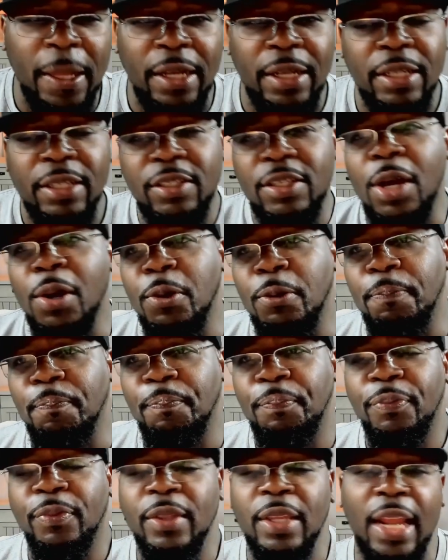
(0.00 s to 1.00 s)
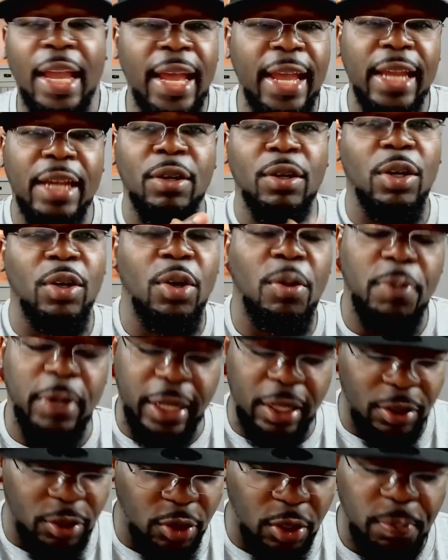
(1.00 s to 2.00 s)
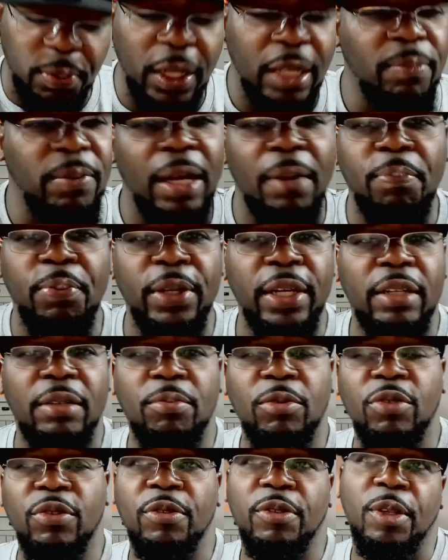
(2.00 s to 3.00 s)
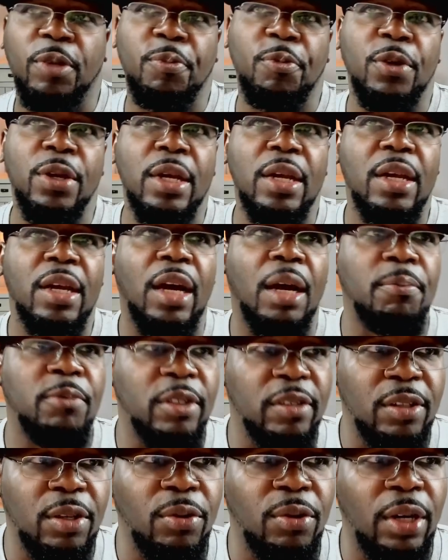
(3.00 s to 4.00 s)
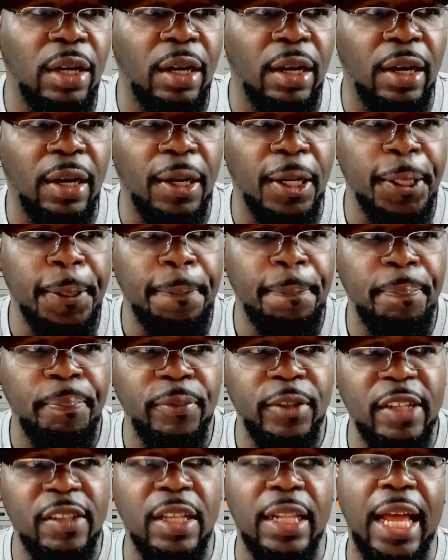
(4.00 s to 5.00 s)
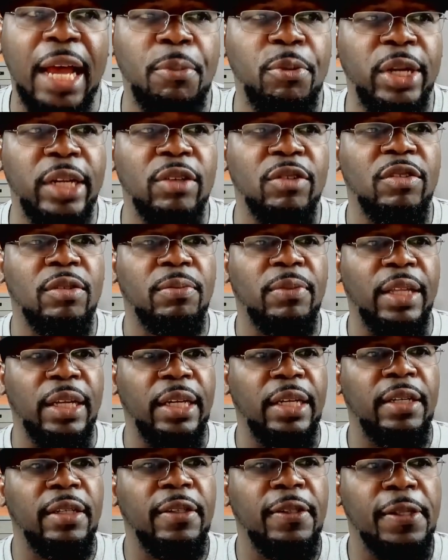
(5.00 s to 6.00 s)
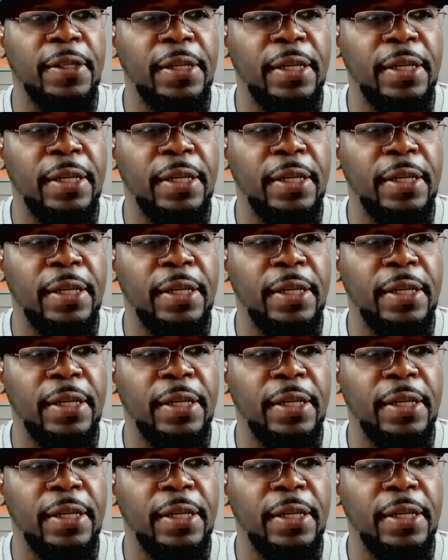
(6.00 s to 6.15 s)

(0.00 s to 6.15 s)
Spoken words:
So, I ain't gonna do a play-by-play of the movie. I'm just gonna just elaborate on some things.